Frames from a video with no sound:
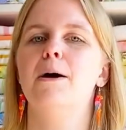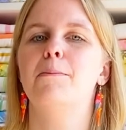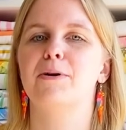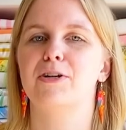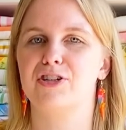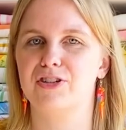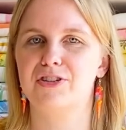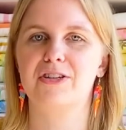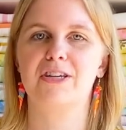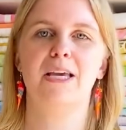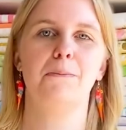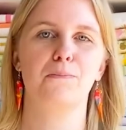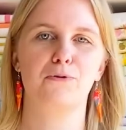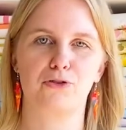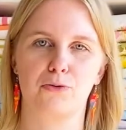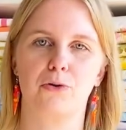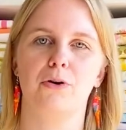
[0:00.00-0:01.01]
But just keep
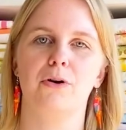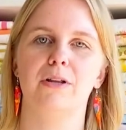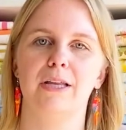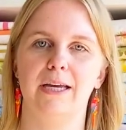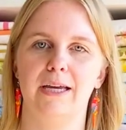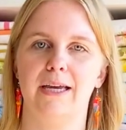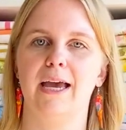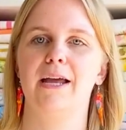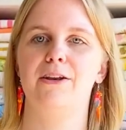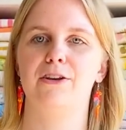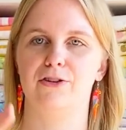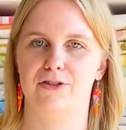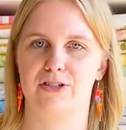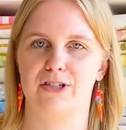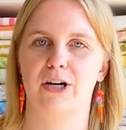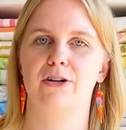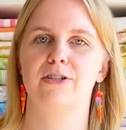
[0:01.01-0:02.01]
scrolling and you'll
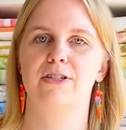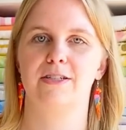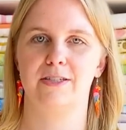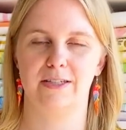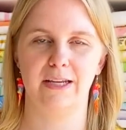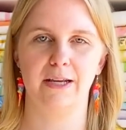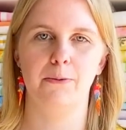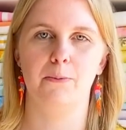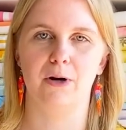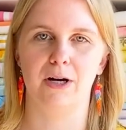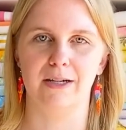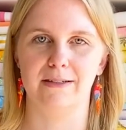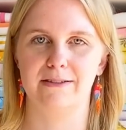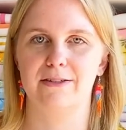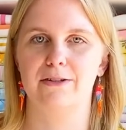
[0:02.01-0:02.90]
start to see ones.